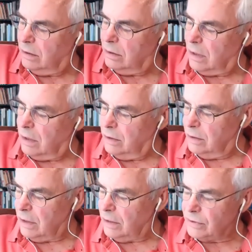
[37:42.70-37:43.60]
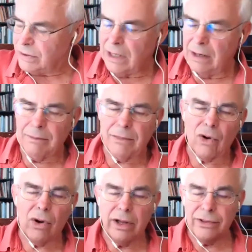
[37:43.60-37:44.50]
that, that same
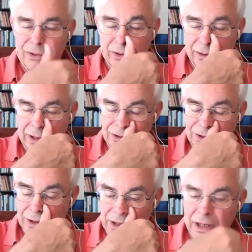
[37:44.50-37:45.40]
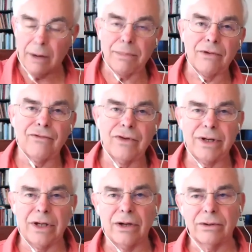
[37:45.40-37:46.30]
author has done a couple
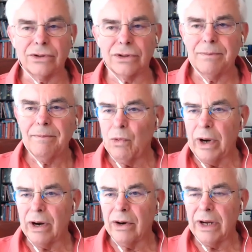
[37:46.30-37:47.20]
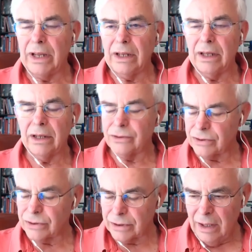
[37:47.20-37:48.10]
videos where he
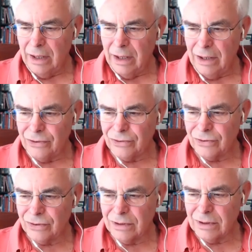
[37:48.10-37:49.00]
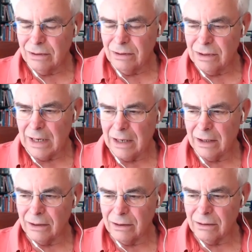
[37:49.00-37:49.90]
is uh, he's
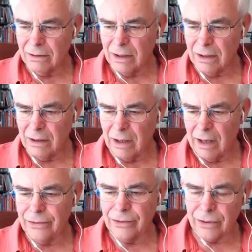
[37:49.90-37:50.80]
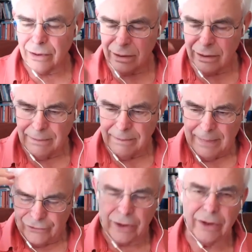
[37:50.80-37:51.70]
taken other
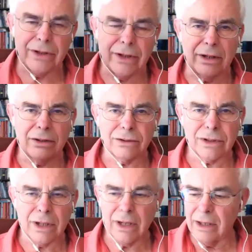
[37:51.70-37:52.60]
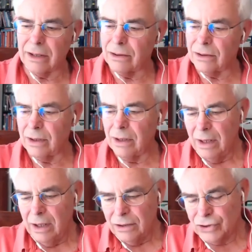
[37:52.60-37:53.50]
fairy tales and
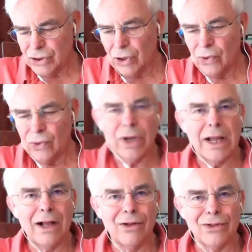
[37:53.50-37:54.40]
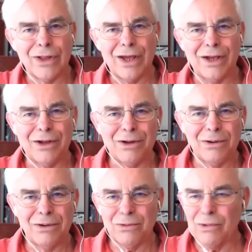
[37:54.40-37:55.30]
shown how they
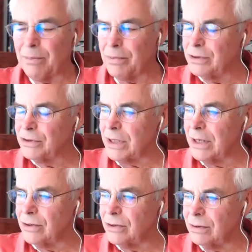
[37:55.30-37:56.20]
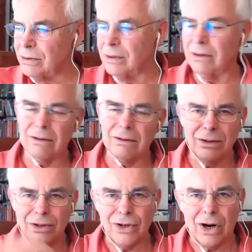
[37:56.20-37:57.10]
represent the
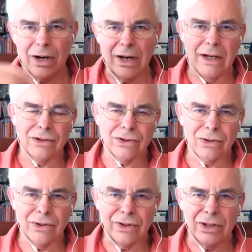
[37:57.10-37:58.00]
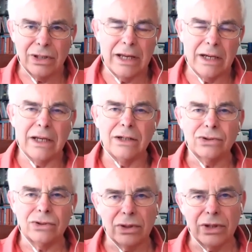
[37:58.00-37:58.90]
the dark angel and the light
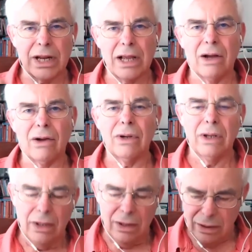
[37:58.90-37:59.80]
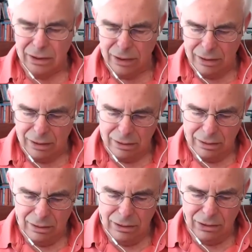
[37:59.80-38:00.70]
angel and how the
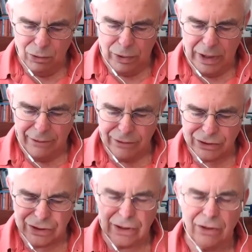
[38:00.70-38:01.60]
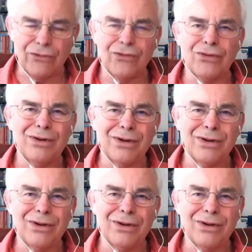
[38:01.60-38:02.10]
we have a self